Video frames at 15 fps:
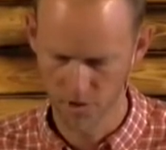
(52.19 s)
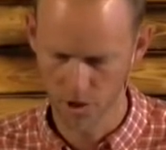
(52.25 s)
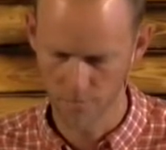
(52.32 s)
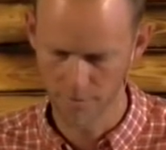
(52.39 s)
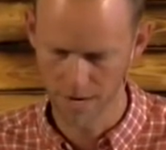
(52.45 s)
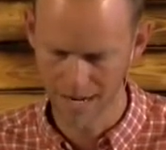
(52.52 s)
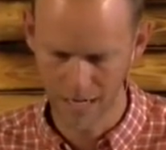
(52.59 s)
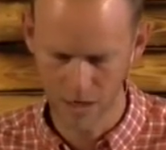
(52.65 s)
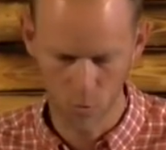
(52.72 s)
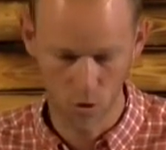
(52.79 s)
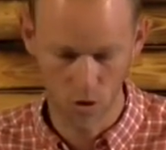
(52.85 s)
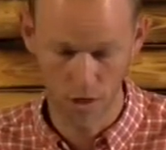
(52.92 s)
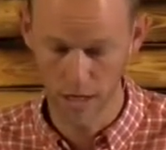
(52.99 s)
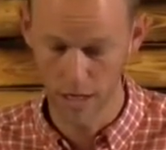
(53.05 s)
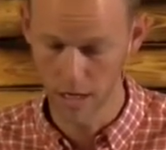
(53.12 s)
Psalm
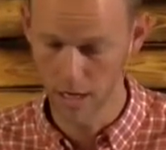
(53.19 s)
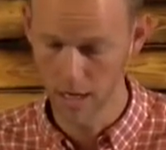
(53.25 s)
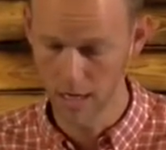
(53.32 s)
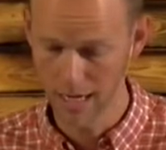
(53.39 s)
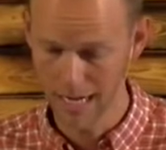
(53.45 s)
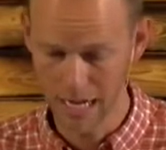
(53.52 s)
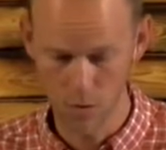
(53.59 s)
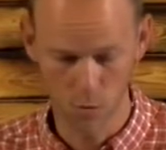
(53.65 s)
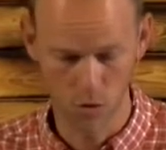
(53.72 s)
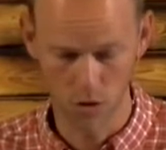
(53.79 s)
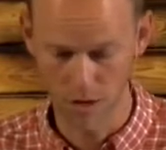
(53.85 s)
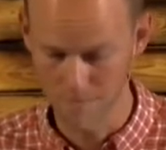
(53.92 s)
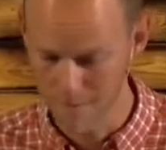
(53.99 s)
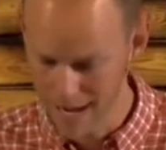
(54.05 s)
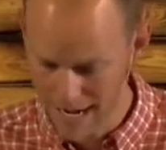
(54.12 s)
91 he will
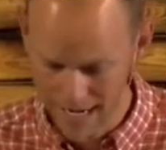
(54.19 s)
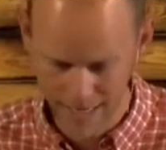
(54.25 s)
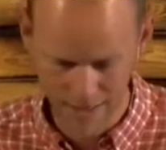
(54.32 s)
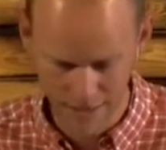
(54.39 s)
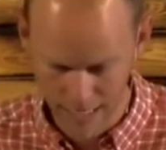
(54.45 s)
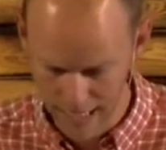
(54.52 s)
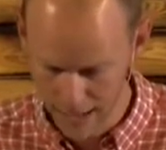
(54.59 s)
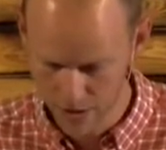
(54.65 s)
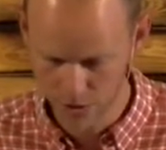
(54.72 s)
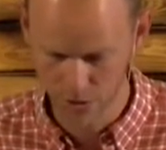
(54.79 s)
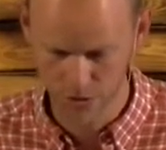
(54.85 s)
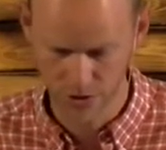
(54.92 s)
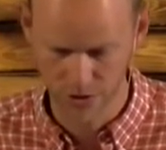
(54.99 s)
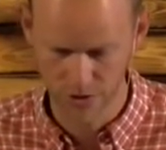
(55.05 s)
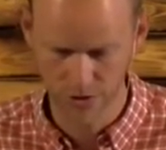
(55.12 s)
command his
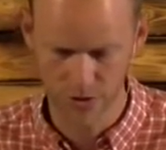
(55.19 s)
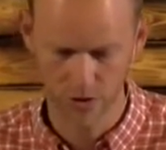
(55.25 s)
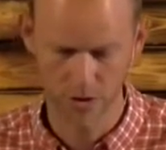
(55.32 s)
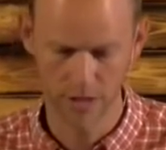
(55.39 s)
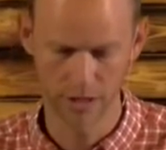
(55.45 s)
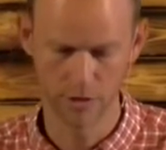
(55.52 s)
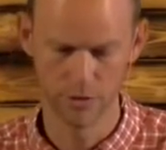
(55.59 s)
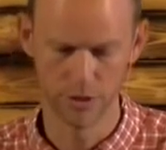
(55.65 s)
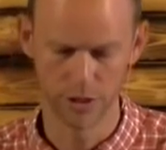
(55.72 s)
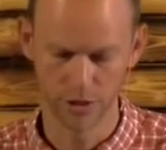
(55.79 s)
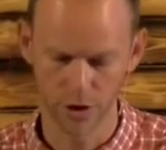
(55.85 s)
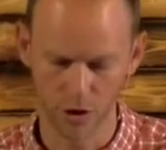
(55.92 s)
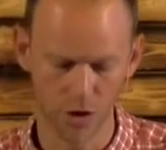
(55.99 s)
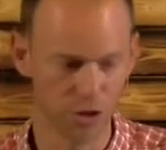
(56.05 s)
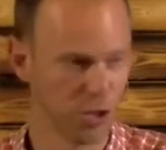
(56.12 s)
angels concerning you to
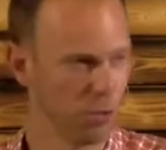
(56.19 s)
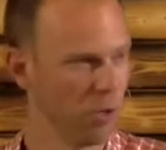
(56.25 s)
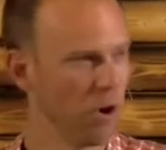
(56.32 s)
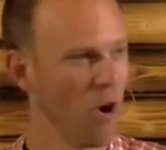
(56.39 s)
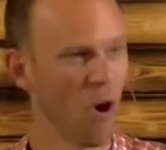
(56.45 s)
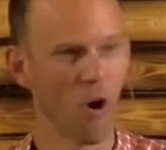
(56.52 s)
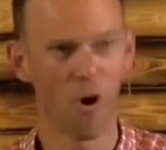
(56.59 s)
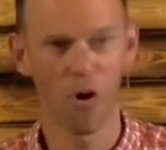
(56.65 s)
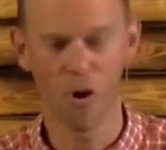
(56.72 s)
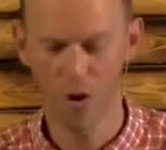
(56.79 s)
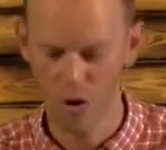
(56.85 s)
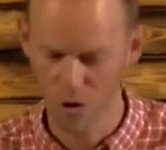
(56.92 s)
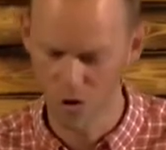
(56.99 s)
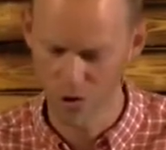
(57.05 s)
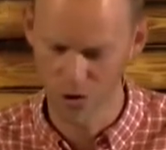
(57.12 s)
guard you in
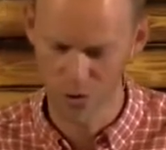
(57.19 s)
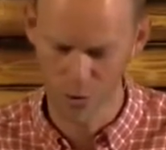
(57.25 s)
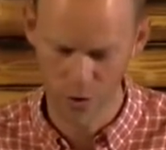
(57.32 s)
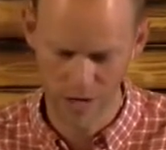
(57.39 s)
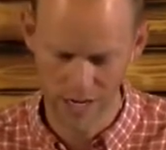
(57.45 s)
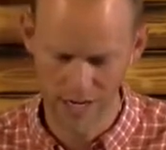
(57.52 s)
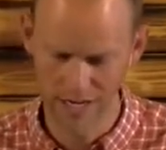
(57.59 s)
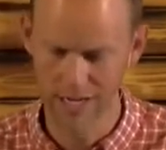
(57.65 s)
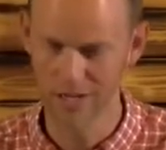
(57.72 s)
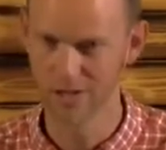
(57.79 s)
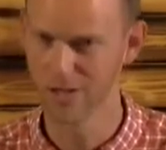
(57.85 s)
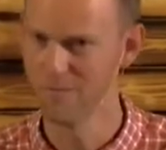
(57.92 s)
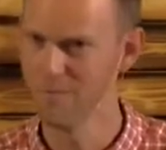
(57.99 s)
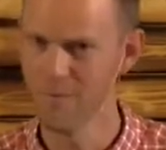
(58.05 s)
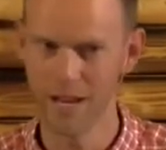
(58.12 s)
all your
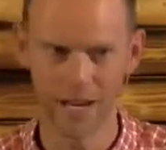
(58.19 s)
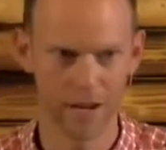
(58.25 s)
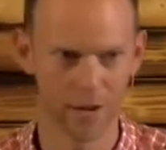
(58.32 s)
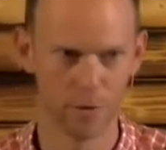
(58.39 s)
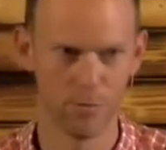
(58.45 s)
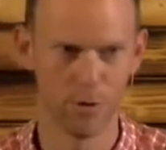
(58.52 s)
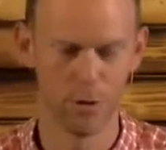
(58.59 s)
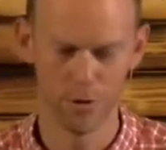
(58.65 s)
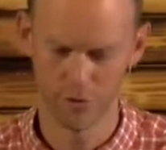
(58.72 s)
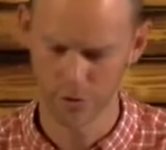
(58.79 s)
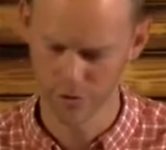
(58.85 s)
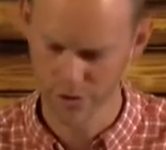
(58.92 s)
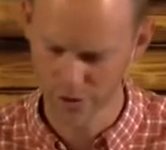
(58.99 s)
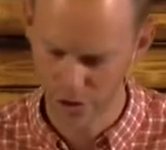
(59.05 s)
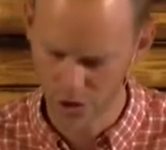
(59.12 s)
ways, and many other
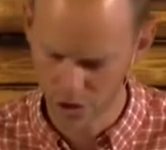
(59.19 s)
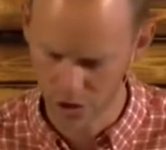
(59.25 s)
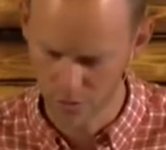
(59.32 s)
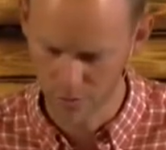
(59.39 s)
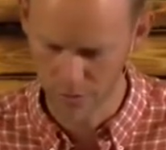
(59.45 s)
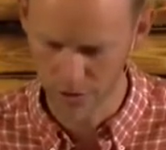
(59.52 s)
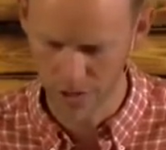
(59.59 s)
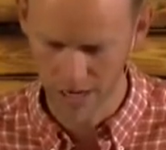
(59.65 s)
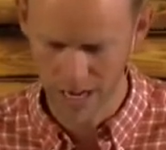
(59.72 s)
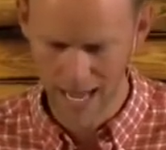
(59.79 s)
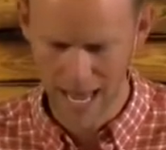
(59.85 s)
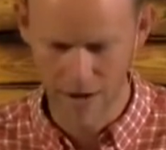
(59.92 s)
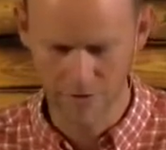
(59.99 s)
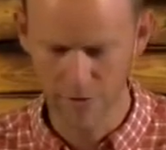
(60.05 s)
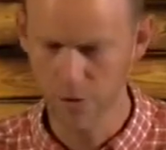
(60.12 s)
beautiful Psalms.
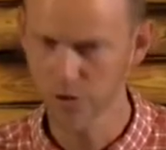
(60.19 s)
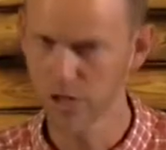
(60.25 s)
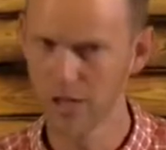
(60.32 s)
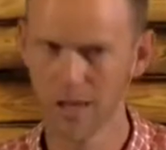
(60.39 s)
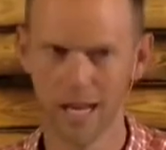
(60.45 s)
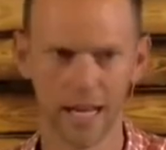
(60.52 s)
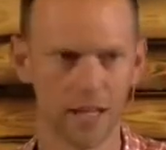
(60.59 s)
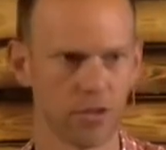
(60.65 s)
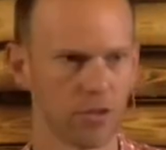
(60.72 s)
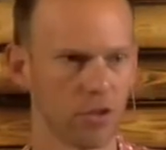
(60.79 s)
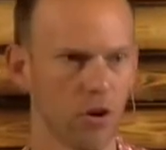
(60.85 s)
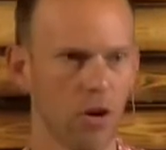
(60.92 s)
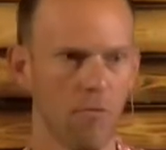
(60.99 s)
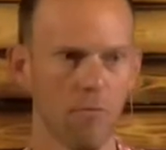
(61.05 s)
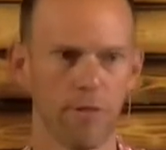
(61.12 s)
At first glance,
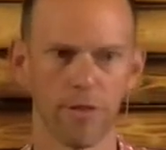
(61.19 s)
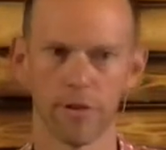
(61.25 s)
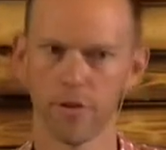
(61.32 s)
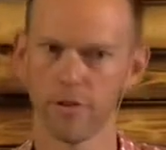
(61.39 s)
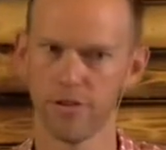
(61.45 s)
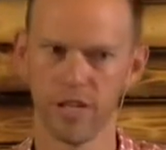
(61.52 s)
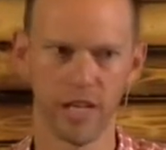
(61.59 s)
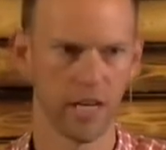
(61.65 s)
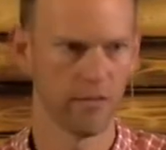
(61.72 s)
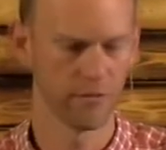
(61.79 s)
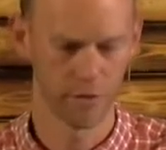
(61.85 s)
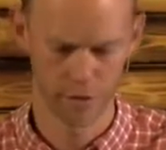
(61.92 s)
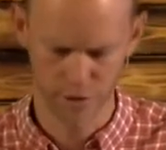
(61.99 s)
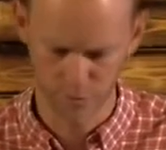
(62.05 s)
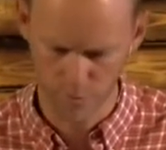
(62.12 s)
Psalm 13
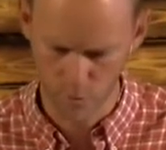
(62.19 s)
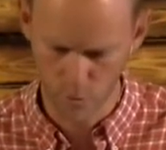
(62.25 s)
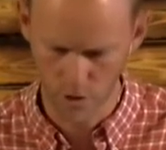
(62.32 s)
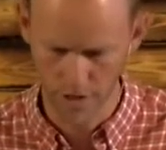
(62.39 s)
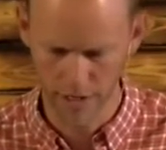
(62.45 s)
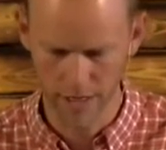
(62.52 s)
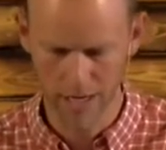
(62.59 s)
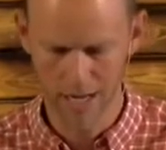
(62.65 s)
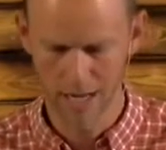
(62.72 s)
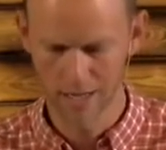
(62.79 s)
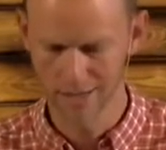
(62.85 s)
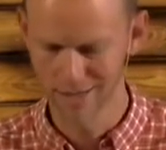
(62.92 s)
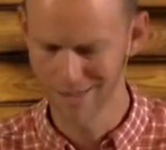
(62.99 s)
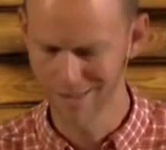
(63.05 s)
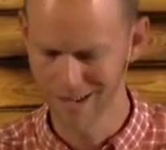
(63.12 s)
for this morning
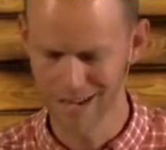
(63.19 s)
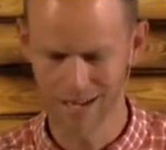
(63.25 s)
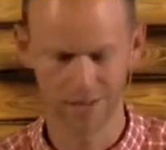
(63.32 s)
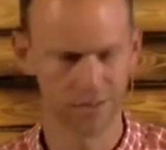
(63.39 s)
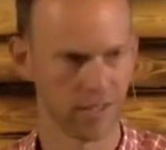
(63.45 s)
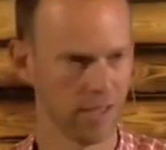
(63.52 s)
does not